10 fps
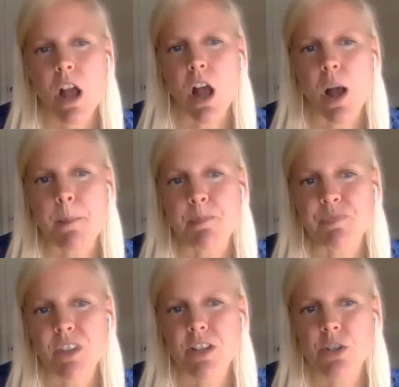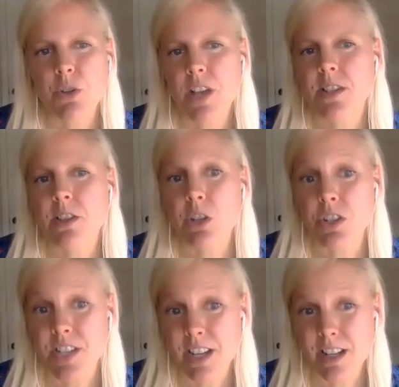In
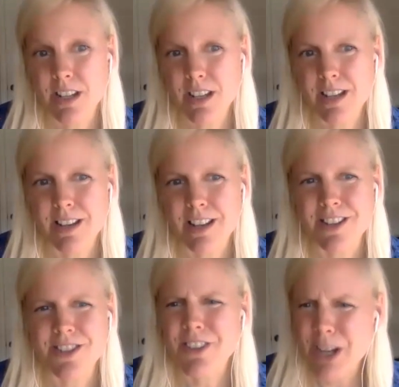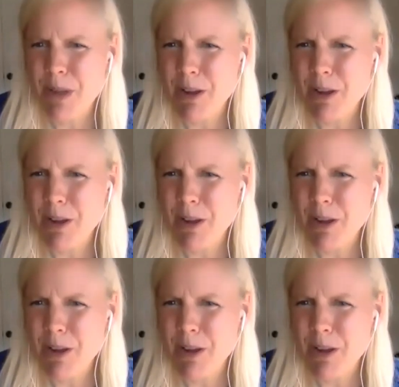2013, and Jaivet,